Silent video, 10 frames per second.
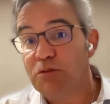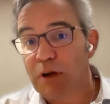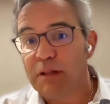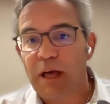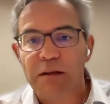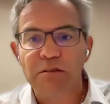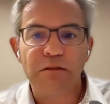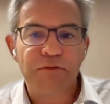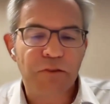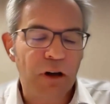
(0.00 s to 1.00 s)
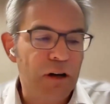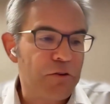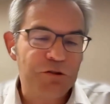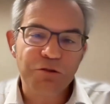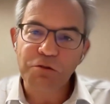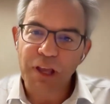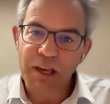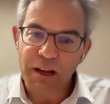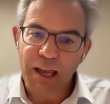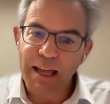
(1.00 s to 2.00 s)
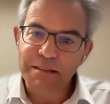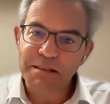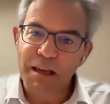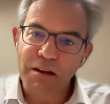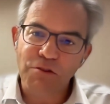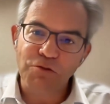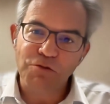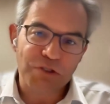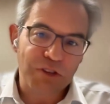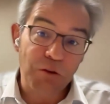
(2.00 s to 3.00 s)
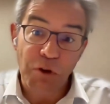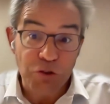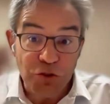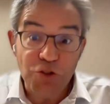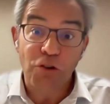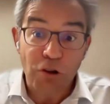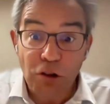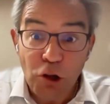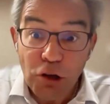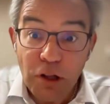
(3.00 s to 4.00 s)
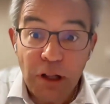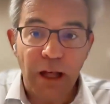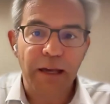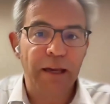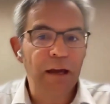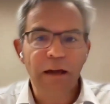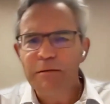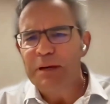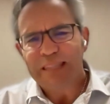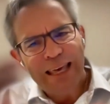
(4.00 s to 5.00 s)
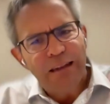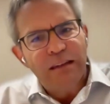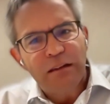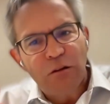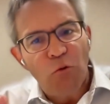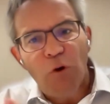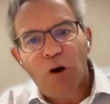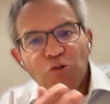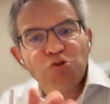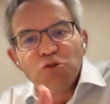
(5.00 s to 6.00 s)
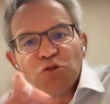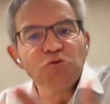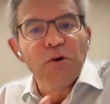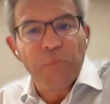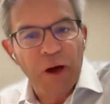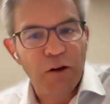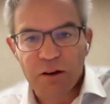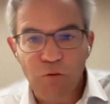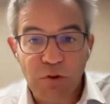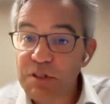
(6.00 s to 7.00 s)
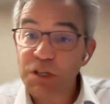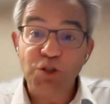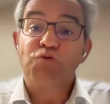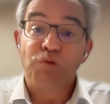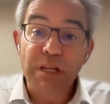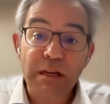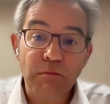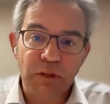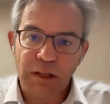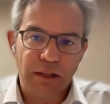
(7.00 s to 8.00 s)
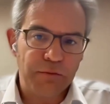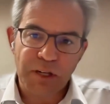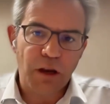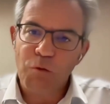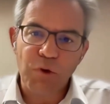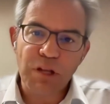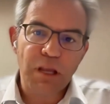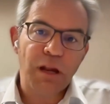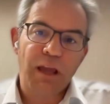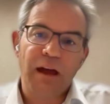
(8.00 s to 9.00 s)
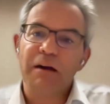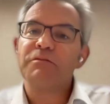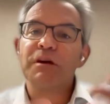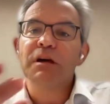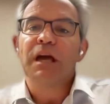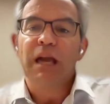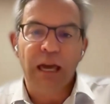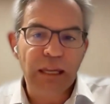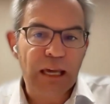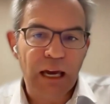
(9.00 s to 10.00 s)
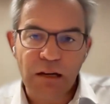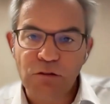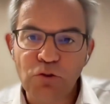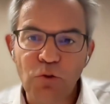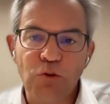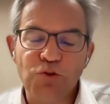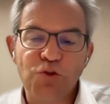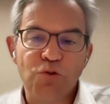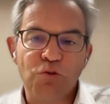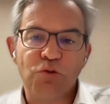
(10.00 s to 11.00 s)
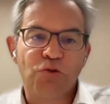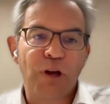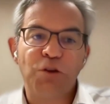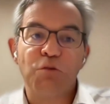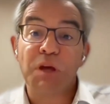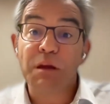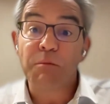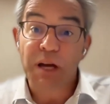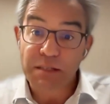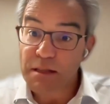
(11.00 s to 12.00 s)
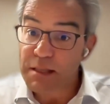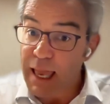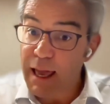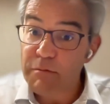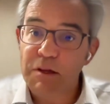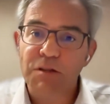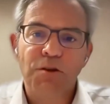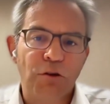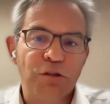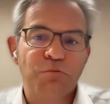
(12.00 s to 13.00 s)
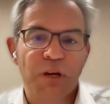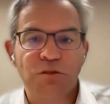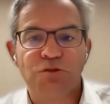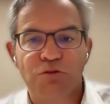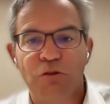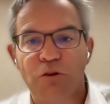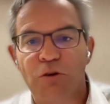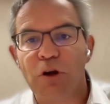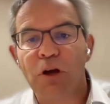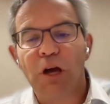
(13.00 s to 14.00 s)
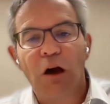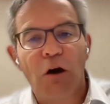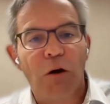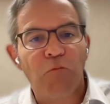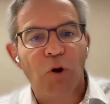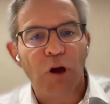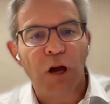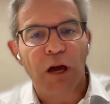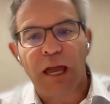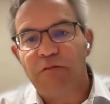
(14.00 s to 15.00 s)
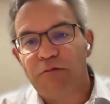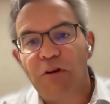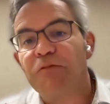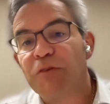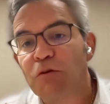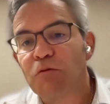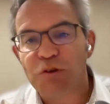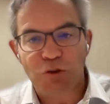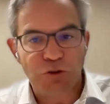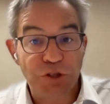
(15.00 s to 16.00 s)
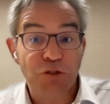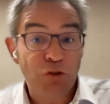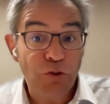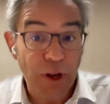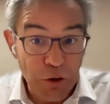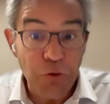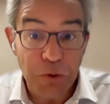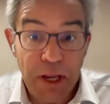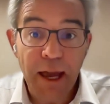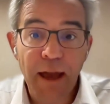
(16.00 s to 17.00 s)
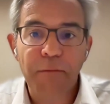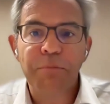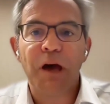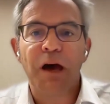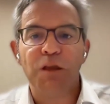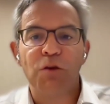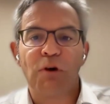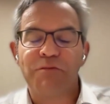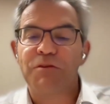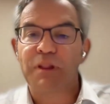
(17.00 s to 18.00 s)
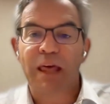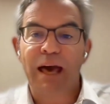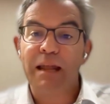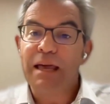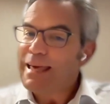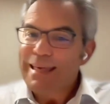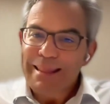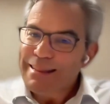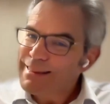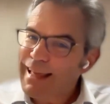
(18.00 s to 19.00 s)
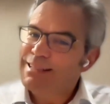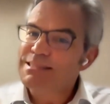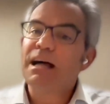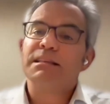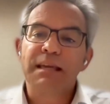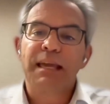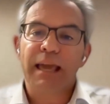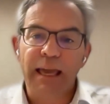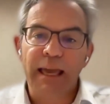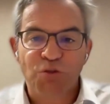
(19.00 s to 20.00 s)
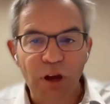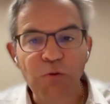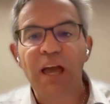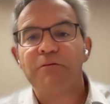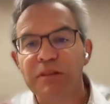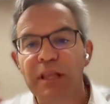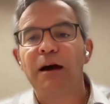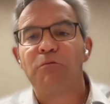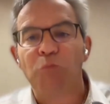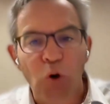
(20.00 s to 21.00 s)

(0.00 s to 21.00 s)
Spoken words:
took an act of Congress to get a CAT scan to see what your stroke looked like. But then what could you do about it was extremely limited. We didn't have any kind of tools to try to minimize the damage caused by the stroke, and very few resources to try to rehab you after that. That's not the case, right? We have now